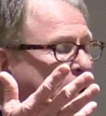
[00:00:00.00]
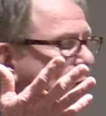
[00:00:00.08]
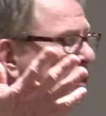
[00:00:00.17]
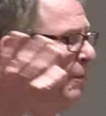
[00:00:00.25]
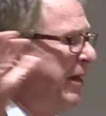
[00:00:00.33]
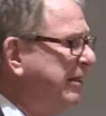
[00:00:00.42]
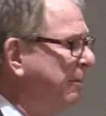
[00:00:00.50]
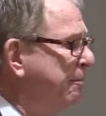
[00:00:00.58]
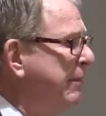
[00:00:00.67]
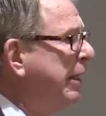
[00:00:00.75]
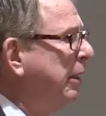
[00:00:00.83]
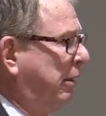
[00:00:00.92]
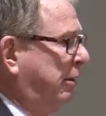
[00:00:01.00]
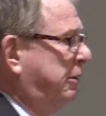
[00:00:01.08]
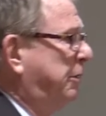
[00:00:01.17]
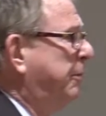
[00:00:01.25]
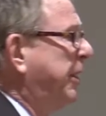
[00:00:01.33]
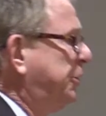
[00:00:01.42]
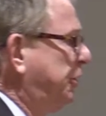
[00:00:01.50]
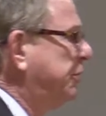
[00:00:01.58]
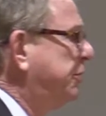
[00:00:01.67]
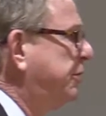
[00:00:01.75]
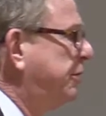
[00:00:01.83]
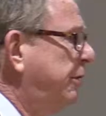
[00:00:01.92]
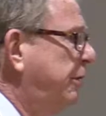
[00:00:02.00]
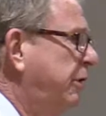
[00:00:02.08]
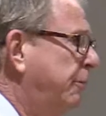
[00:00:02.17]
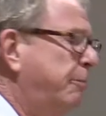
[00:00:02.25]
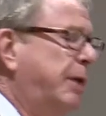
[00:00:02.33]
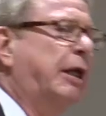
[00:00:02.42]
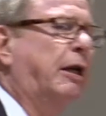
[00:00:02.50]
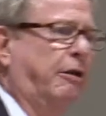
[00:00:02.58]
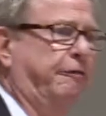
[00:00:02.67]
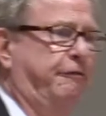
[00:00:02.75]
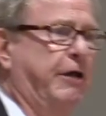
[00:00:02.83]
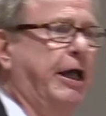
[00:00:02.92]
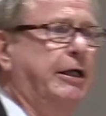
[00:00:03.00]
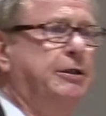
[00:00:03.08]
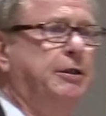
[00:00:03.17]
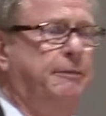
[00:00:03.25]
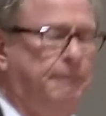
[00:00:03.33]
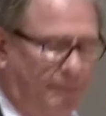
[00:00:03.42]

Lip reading: What about the mental dimensions, the mental effects?